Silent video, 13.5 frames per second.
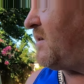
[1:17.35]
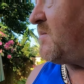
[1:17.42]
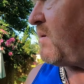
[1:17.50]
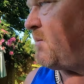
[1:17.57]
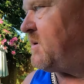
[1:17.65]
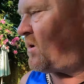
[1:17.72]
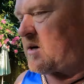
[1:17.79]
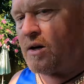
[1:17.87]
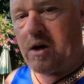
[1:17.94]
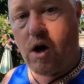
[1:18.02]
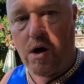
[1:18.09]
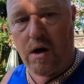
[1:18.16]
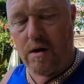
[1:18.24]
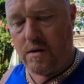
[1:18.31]
It's probably not
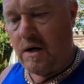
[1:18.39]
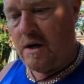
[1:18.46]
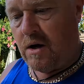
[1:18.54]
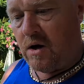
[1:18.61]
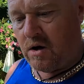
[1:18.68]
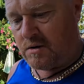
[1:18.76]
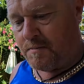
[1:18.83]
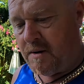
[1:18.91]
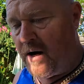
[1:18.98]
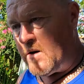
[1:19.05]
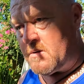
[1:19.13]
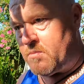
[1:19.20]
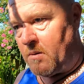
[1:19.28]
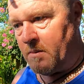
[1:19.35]
a hot
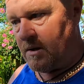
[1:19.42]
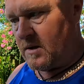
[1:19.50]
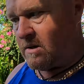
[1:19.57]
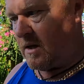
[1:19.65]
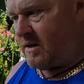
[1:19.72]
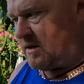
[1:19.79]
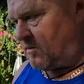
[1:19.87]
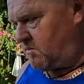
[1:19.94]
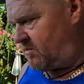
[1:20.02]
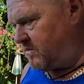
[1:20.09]
spa, it's probably just a